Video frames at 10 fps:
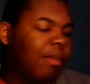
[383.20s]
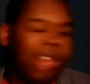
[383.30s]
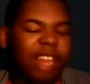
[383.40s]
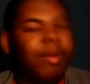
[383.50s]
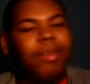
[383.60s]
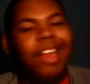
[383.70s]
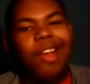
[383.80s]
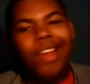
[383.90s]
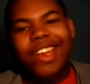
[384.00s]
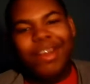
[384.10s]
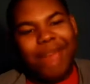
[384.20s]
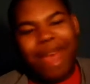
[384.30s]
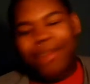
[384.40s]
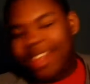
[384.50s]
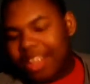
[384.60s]
That's probably not going to end up
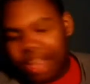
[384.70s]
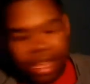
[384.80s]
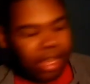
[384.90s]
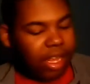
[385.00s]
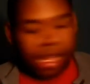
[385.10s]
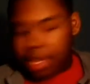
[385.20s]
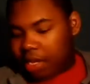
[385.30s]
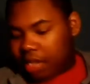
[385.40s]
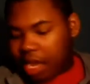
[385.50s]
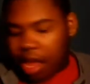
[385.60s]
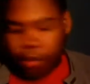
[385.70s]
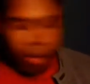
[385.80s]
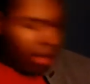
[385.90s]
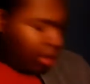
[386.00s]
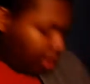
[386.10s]
happening because I got
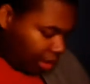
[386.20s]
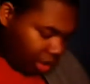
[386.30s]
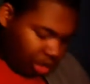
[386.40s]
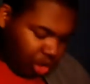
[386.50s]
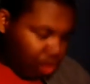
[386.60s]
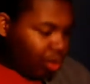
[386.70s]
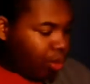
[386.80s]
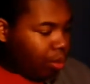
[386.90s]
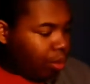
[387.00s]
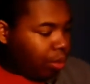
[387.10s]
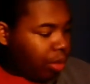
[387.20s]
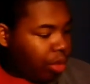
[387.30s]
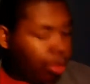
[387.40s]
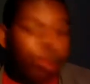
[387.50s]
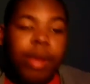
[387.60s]
1, 2,
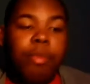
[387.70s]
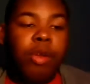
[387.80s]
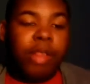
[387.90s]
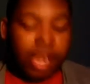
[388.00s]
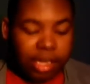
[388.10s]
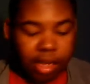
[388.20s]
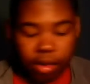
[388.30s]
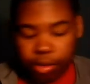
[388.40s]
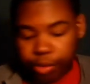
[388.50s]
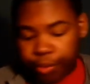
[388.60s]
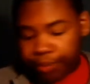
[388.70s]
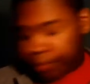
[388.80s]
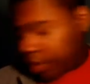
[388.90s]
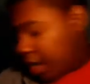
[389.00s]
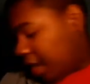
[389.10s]
3 more things to go through,
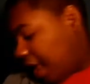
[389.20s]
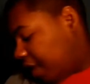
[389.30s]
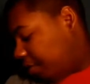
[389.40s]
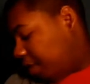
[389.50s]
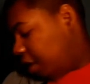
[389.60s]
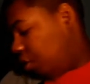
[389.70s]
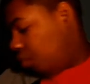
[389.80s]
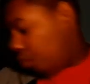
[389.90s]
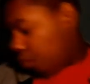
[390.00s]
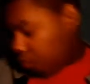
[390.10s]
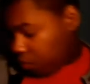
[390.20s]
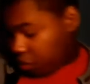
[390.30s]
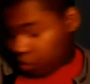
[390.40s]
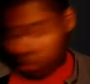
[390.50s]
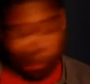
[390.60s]
and the last one I used
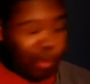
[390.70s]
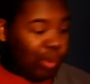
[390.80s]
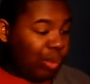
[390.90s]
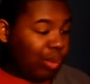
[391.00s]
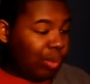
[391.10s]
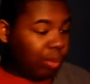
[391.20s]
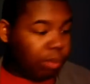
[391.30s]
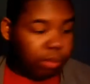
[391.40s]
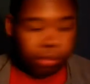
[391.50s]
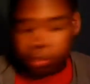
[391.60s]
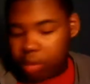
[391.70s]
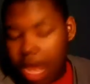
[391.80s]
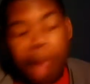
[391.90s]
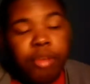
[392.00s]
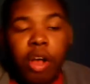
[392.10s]
1, 2.
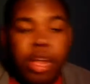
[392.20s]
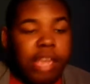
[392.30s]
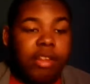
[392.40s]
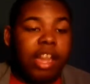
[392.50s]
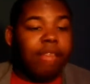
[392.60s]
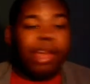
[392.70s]
I'm talking, so that's